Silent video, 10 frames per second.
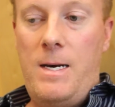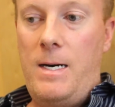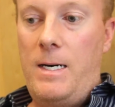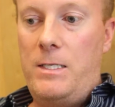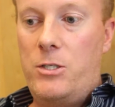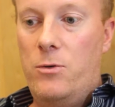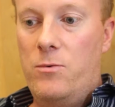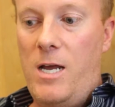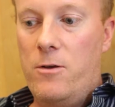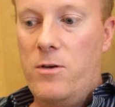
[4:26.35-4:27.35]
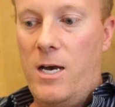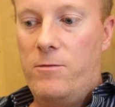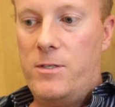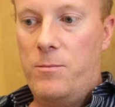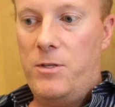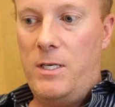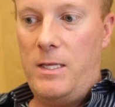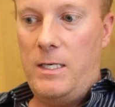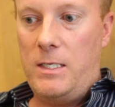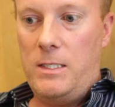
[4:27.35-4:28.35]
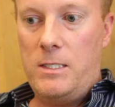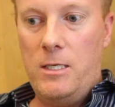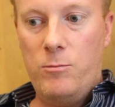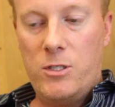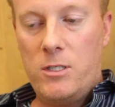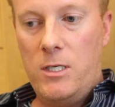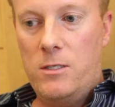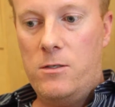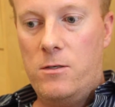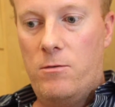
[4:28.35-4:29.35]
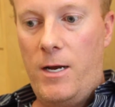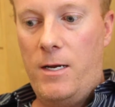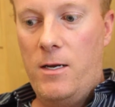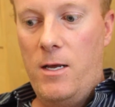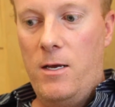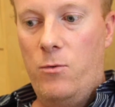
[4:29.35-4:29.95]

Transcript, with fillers: And so now you have something that can seamlessly integrate